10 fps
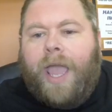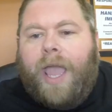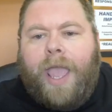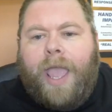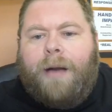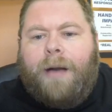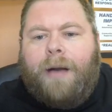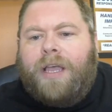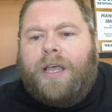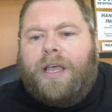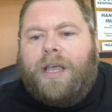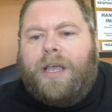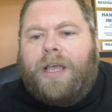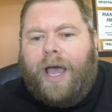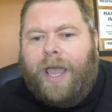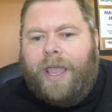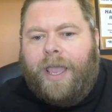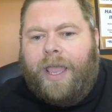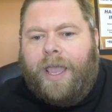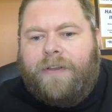am
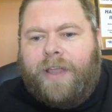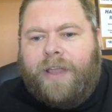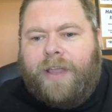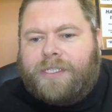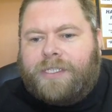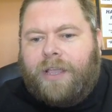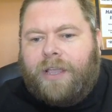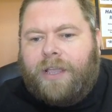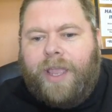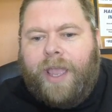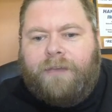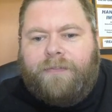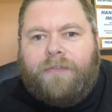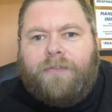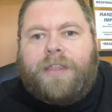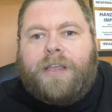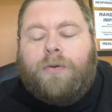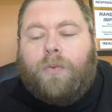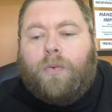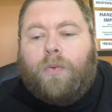live. It looks like we have
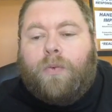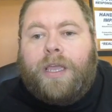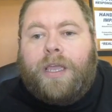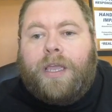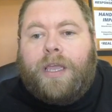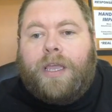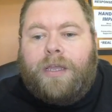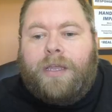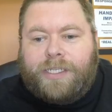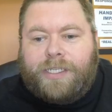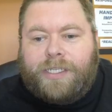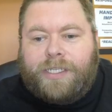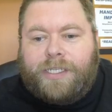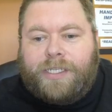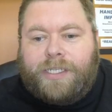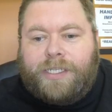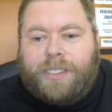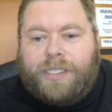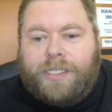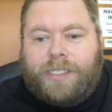everything working. Is it working?
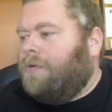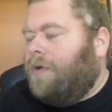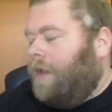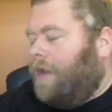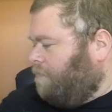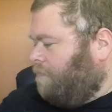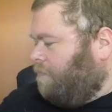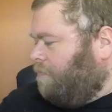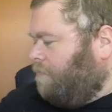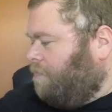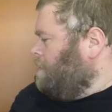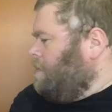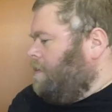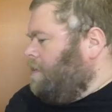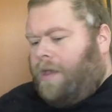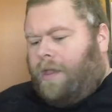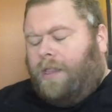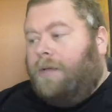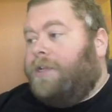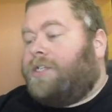Do I have people? Hang
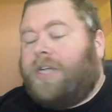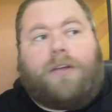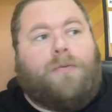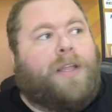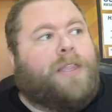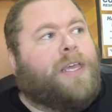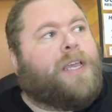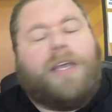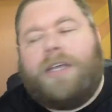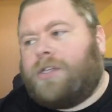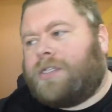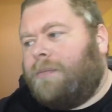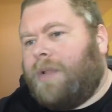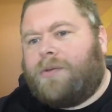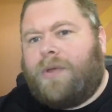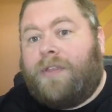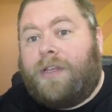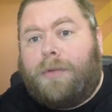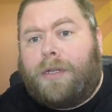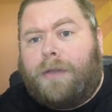on, let me check one thing. So sometimes we have a
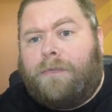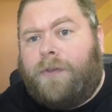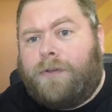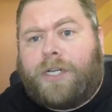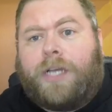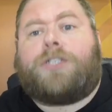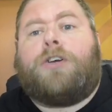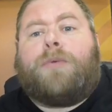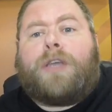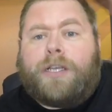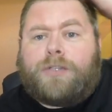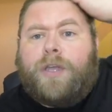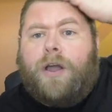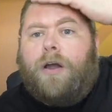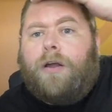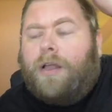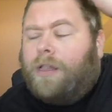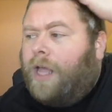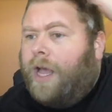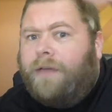little bit of confusion on the show because we are a
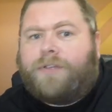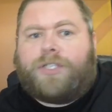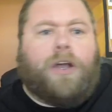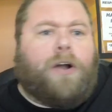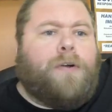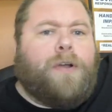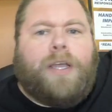live show,